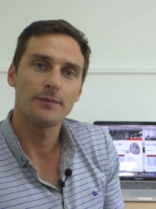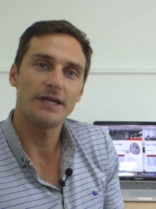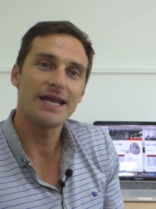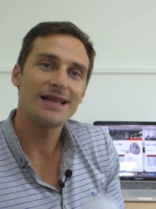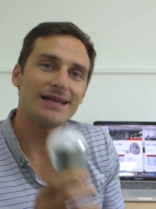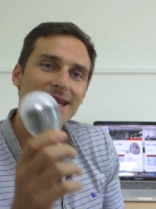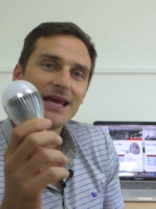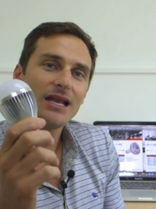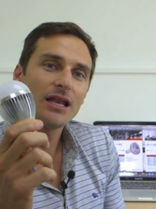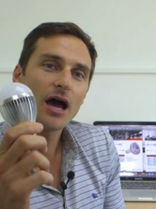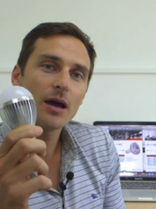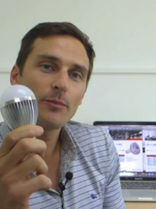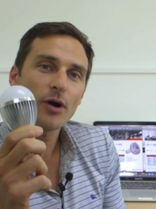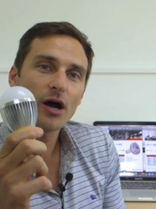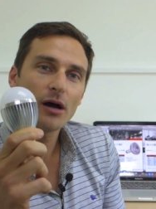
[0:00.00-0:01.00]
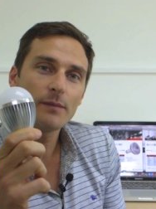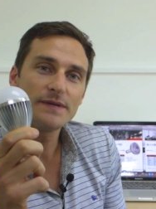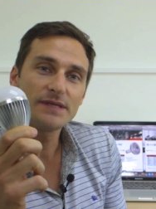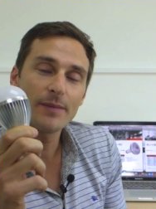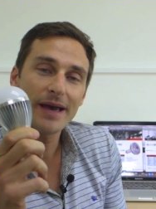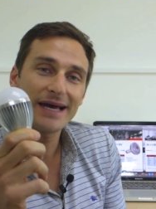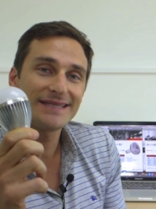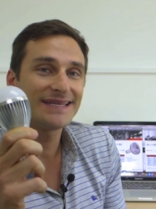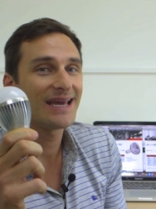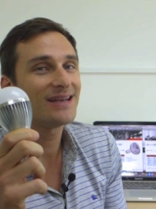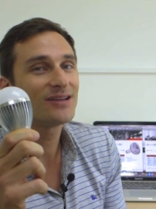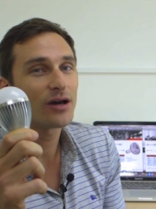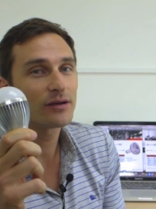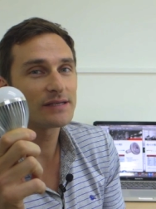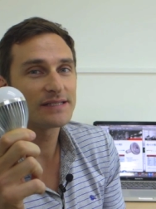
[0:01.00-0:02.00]
An LED light bulb is about
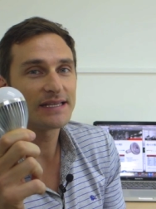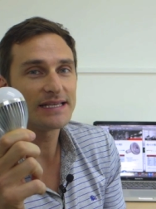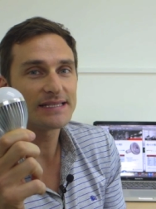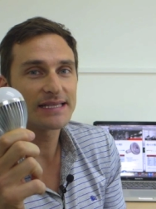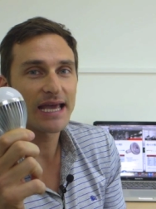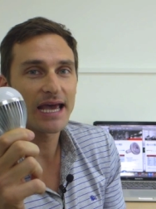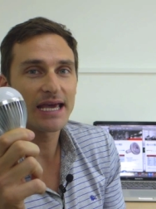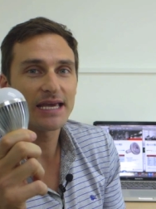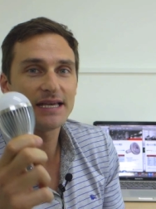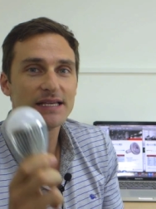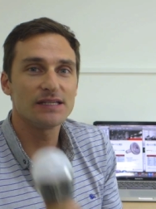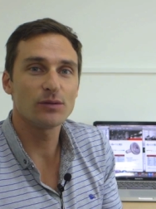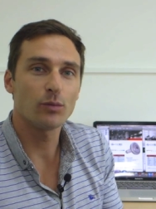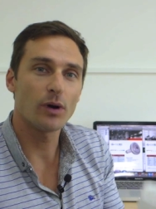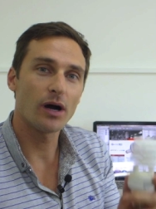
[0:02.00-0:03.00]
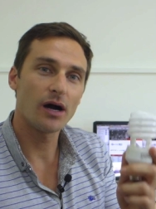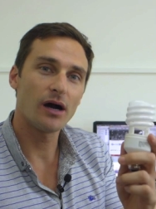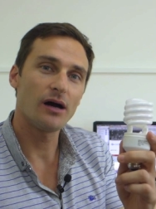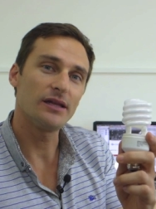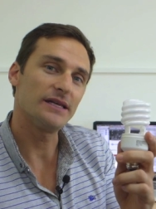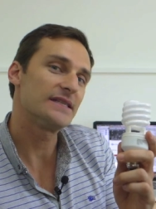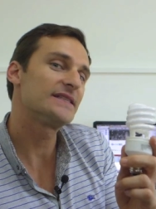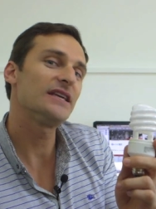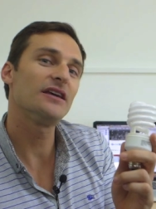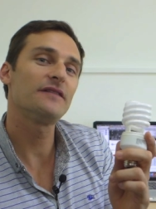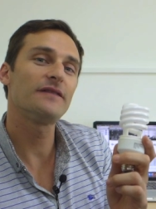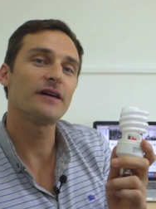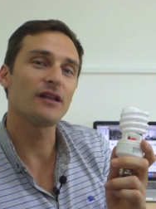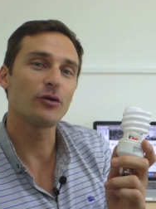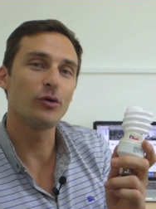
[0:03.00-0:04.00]
$10 these days, while its
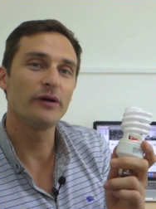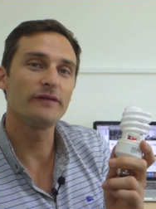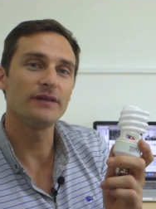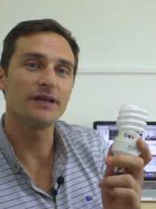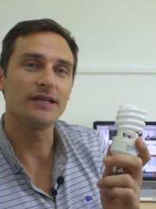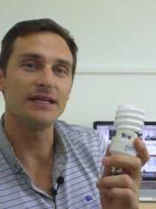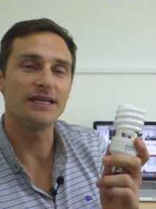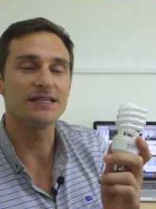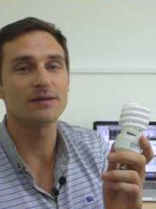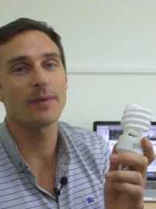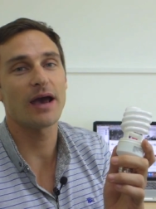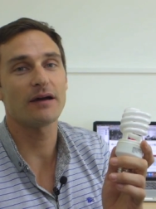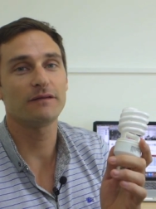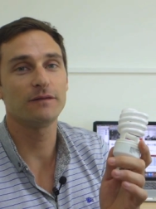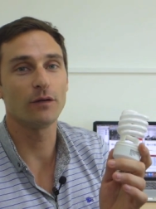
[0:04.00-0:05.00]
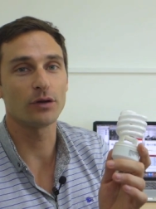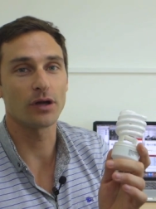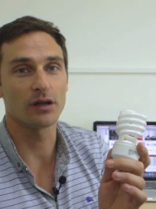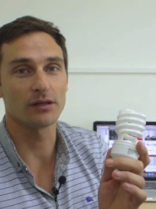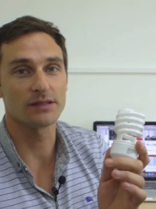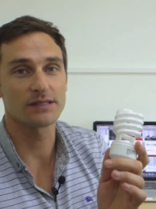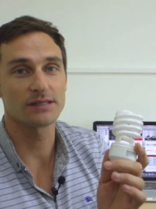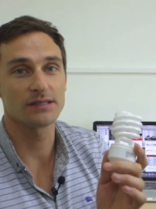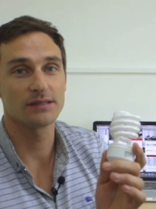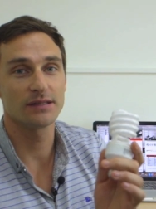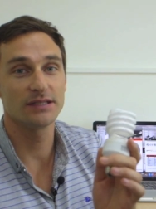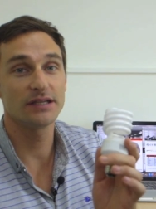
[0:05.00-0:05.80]
CFL equivalent is about $4.